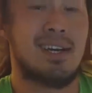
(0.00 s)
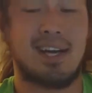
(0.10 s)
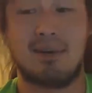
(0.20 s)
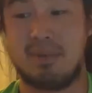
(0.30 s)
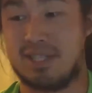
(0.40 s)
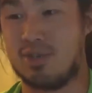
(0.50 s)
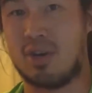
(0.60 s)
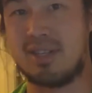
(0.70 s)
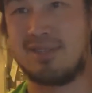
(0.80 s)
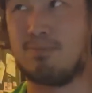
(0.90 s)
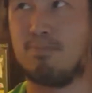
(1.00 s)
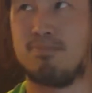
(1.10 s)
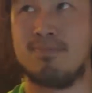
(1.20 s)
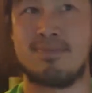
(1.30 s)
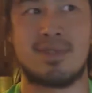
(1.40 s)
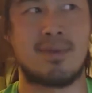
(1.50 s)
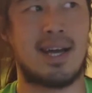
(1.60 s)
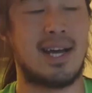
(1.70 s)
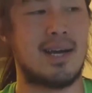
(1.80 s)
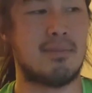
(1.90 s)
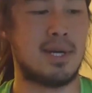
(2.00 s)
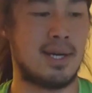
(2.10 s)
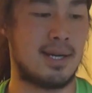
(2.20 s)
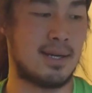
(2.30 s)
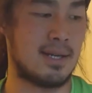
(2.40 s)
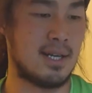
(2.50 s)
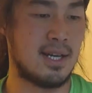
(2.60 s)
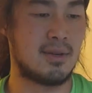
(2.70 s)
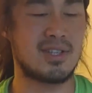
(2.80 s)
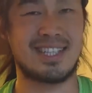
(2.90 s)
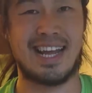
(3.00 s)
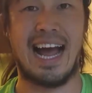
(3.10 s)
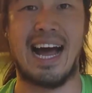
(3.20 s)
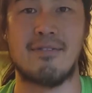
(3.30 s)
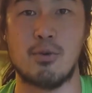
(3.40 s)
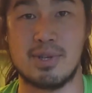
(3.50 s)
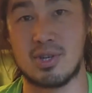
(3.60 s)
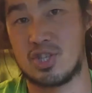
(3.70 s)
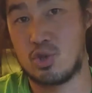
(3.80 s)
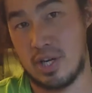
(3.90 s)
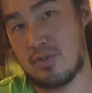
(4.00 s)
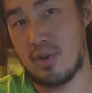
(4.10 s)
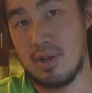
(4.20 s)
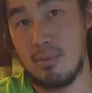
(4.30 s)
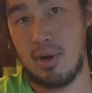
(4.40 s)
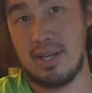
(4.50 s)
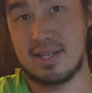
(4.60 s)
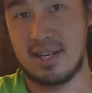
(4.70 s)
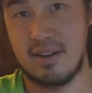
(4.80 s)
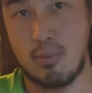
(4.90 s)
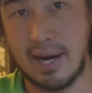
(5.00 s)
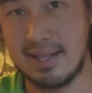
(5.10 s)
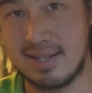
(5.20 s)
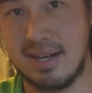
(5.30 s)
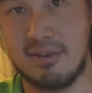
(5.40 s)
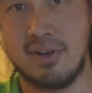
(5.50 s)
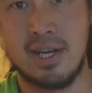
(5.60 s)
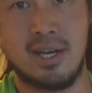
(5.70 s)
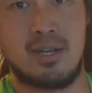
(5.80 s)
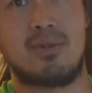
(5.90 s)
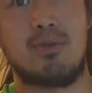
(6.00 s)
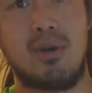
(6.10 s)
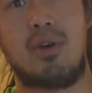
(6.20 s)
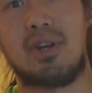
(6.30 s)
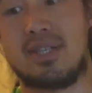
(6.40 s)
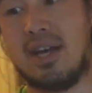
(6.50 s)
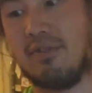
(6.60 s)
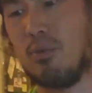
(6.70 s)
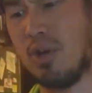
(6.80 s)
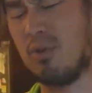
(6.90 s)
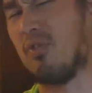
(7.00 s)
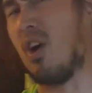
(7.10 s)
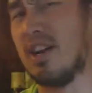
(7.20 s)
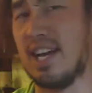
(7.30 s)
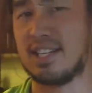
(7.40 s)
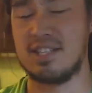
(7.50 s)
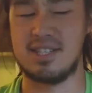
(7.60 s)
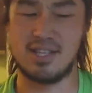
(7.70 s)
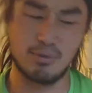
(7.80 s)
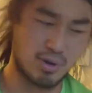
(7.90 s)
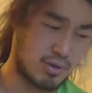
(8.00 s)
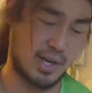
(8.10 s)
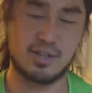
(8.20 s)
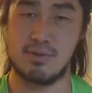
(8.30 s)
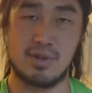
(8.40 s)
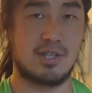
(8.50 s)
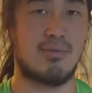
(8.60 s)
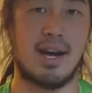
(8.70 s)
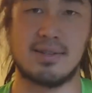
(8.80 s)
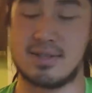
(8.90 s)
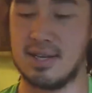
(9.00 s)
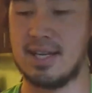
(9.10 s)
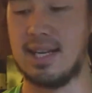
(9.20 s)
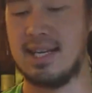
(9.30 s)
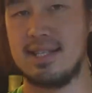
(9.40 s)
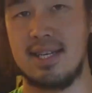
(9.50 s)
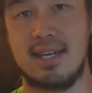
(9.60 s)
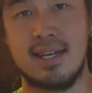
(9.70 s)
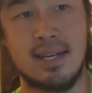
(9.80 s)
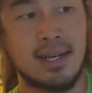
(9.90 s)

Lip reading: It's not as, not to say harmful, but it's not stressful on the body as kind of weighted stuff. We can do a lot of stuff, and what you'll find actually is as you progress through these rounds, it's gonna get easier.